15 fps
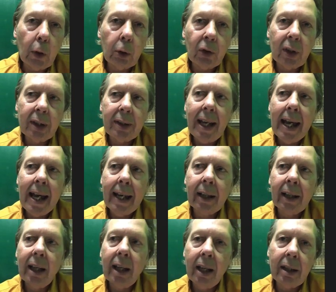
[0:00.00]
the first
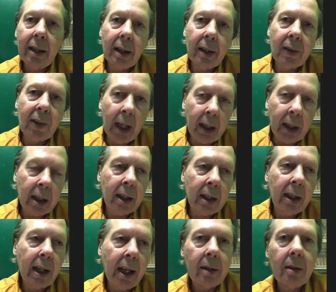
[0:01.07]
attack, and the
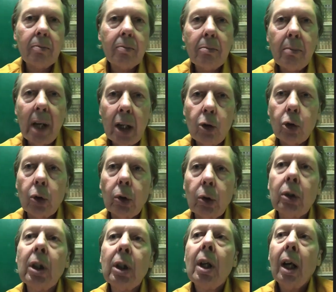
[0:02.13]
second and
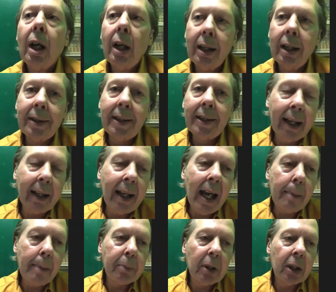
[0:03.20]
major attack
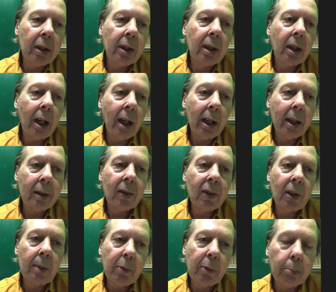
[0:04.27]
happened on
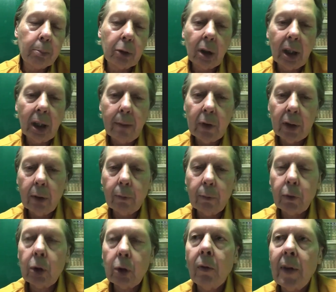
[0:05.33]
September 11th of
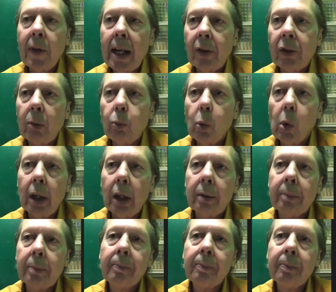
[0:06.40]
2001.